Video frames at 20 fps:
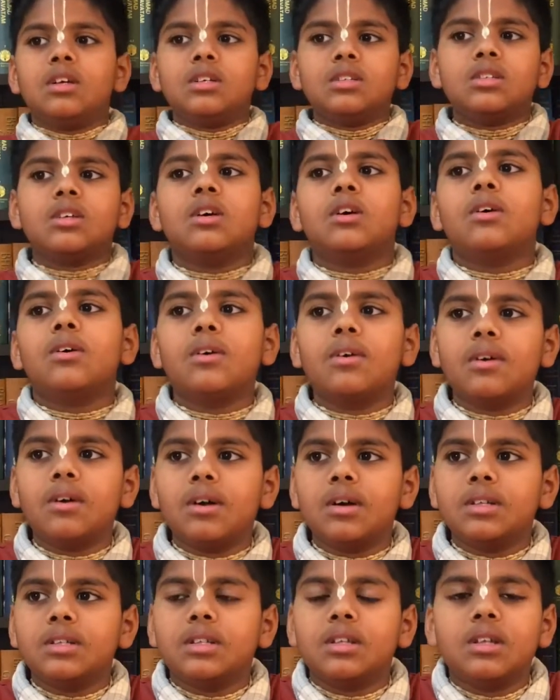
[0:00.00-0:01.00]
So
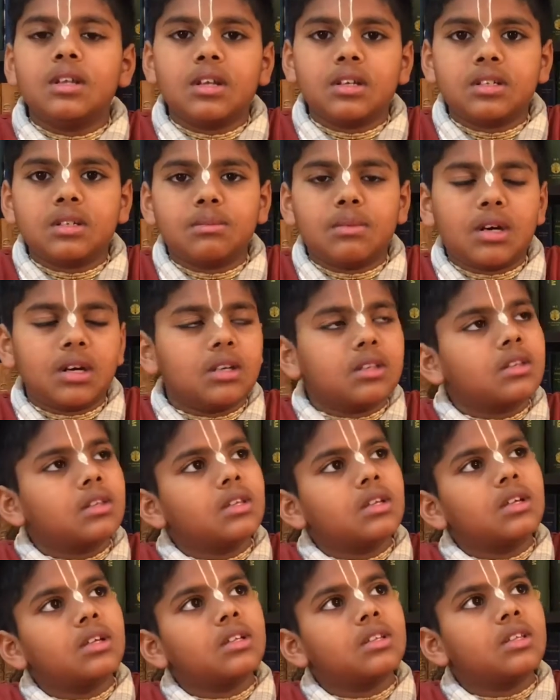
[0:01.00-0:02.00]
on the Nrsimha
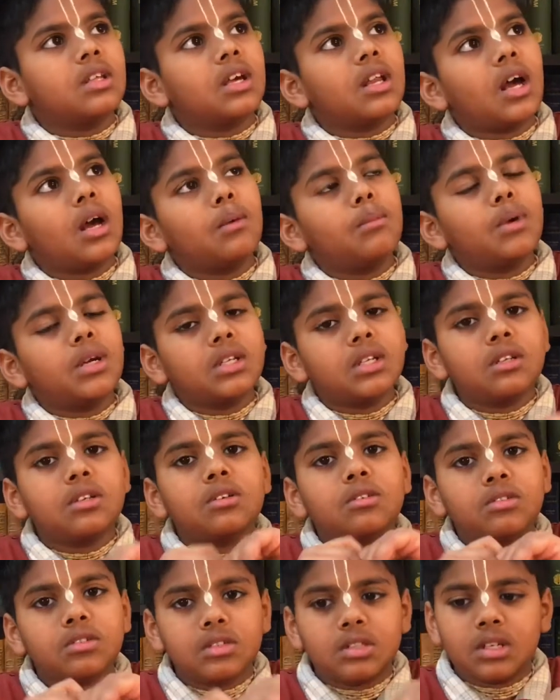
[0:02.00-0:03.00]
Arati, there are many
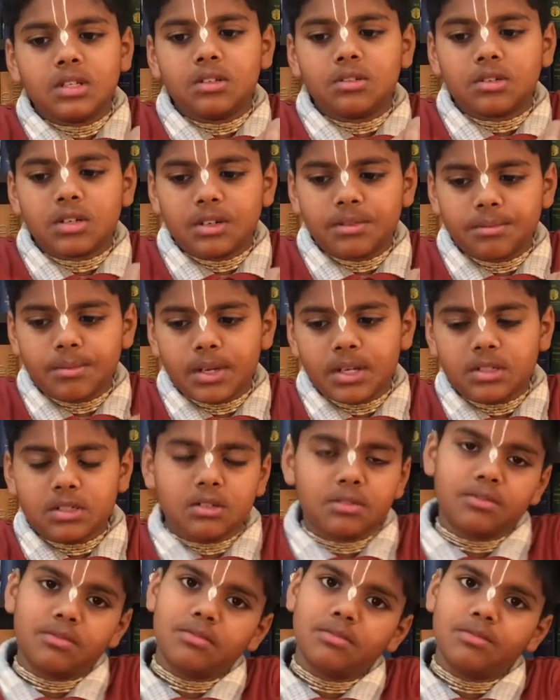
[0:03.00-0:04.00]
tunes that you can play.
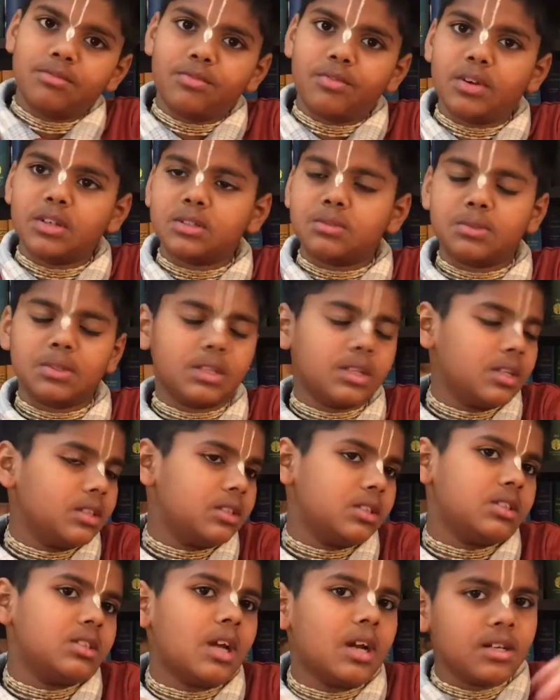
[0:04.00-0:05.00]
So first we'll get
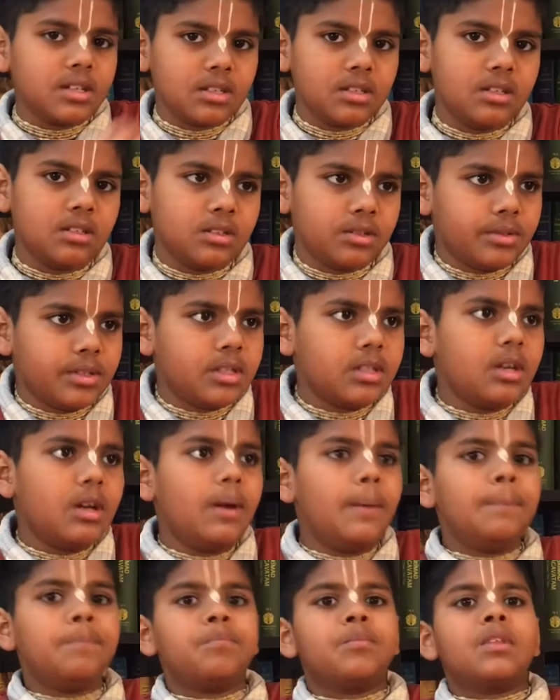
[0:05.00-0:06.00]
started into it.
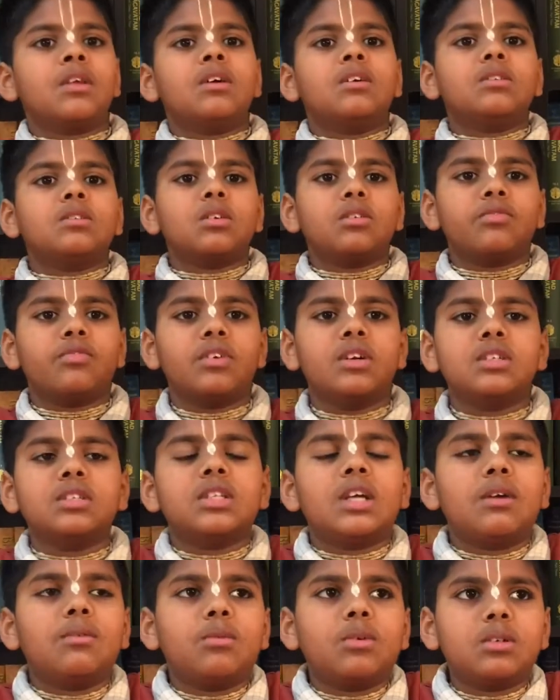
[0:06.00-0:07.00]
So
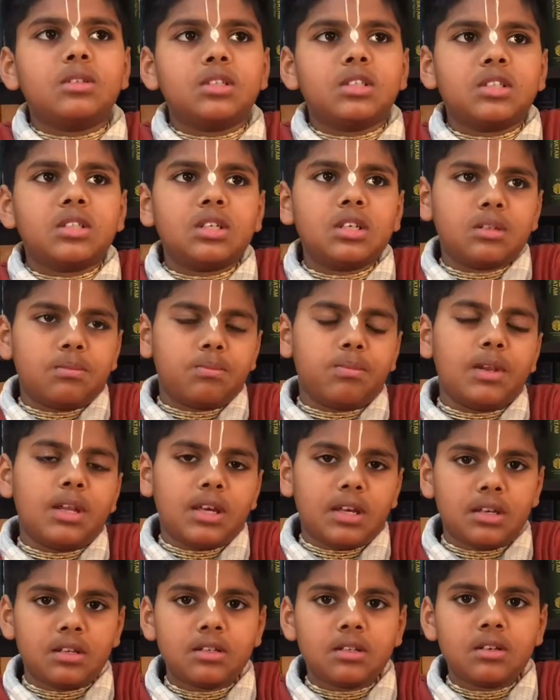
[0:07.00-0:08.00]
first I won't straight
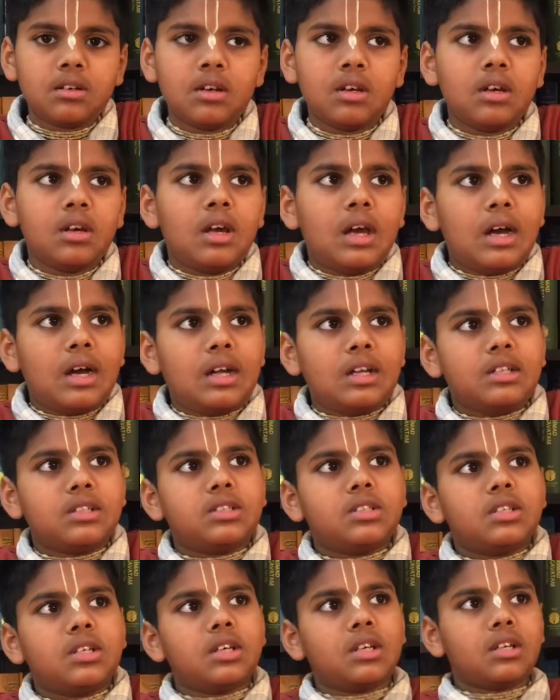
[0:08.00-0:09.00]
play it. I'll
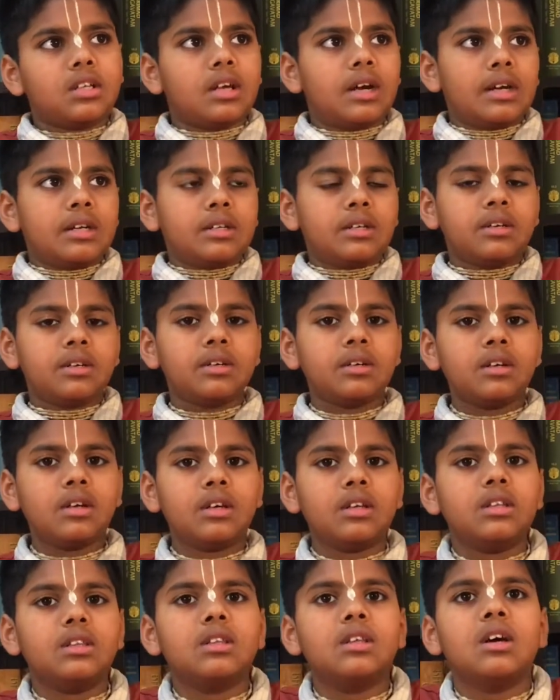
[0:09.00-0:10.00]
say that
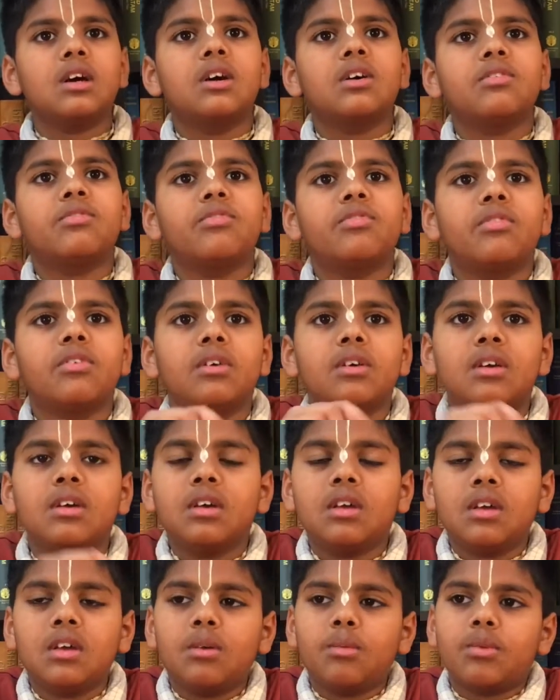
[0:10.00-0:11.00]
in the,
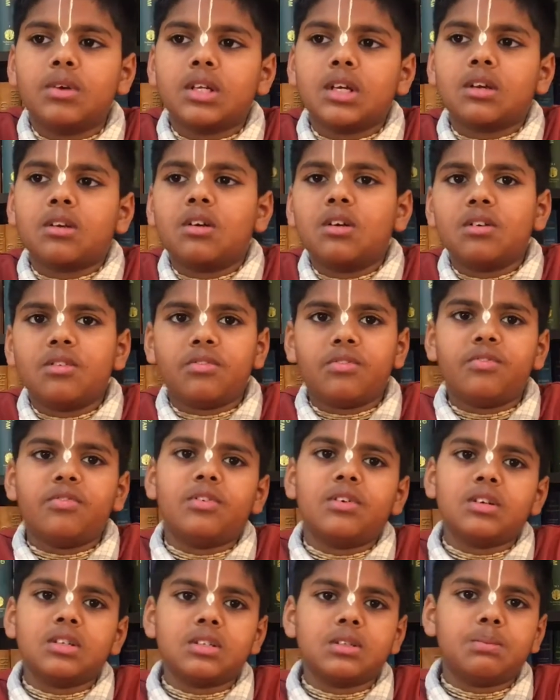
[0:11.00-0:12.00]
what I call
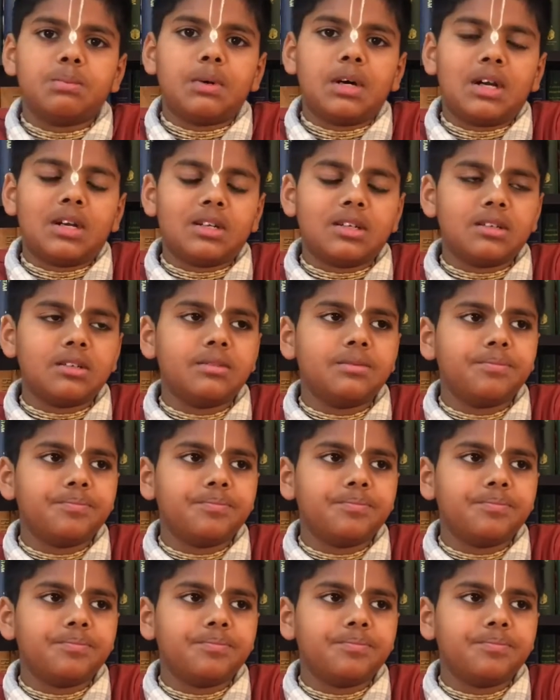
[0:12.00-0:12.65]
first part,